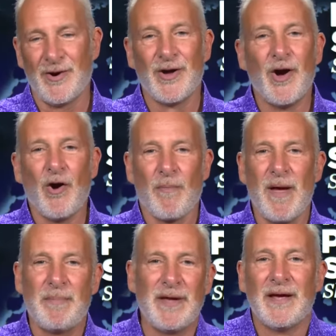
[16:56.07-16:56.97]
or, or
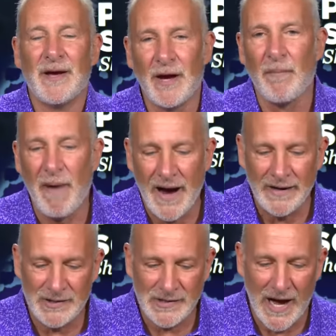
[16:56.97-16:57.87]
maybe uh,
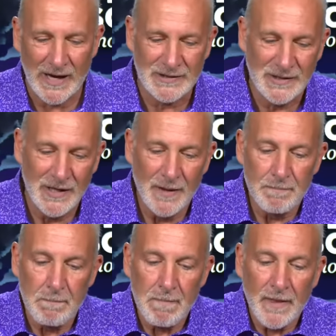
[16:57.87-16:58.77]
mining stocks.
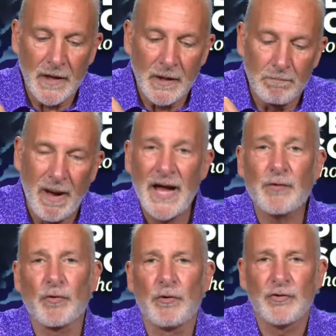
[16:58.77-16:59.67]

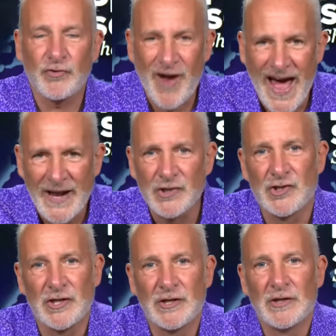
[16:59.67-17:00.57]

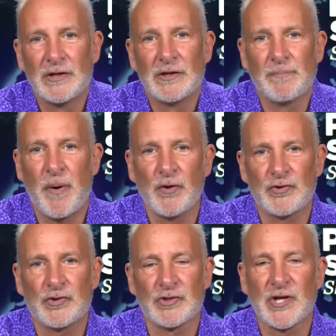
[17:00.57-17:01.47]
MicroStrategy, the
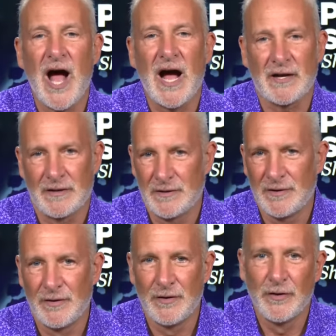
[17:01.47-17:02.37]
poster stock
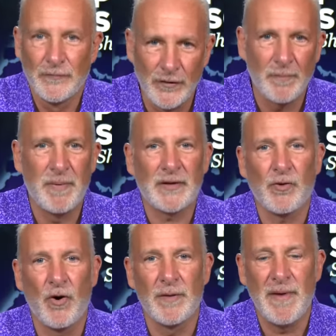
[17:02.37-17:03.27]
for the Bitcoin